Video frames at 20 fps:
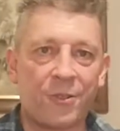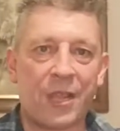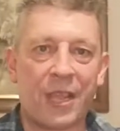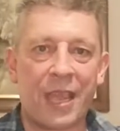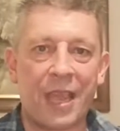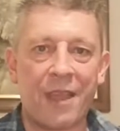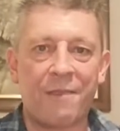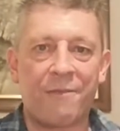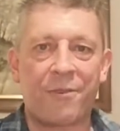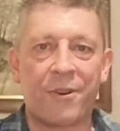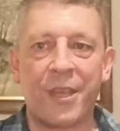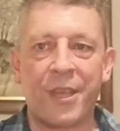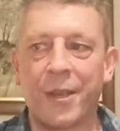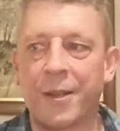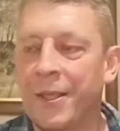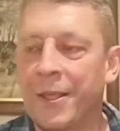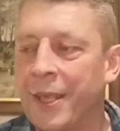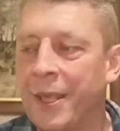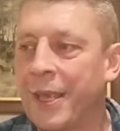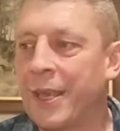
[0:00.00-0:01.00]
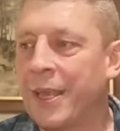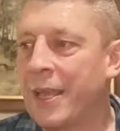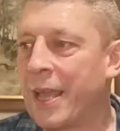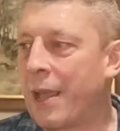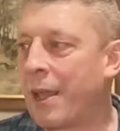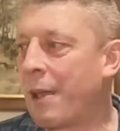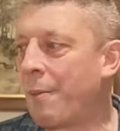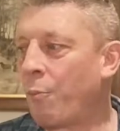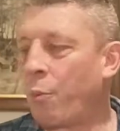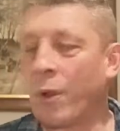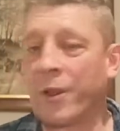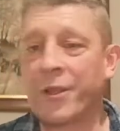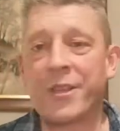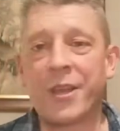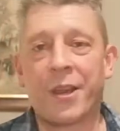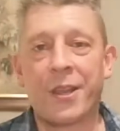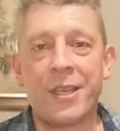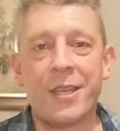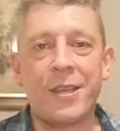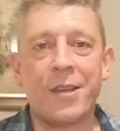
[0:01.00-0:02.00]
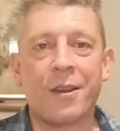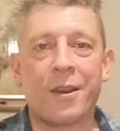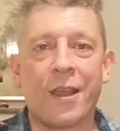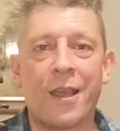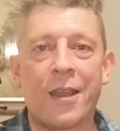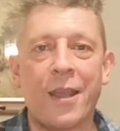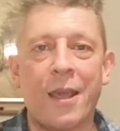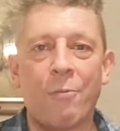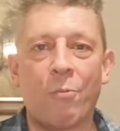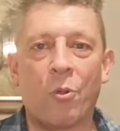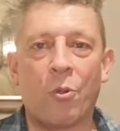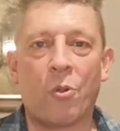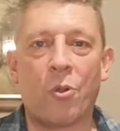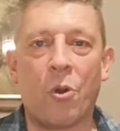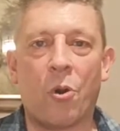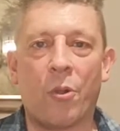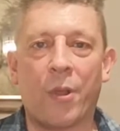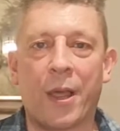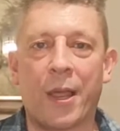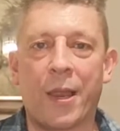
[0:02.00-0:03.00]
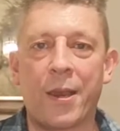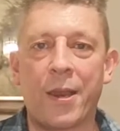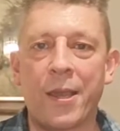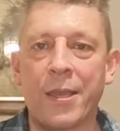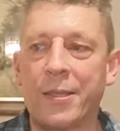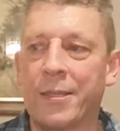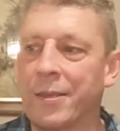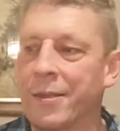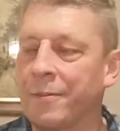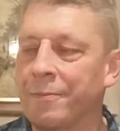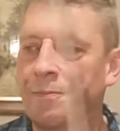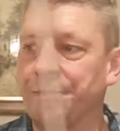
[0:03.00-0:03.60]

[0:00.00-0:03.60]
again for you while you're here, and then we'll call it a night.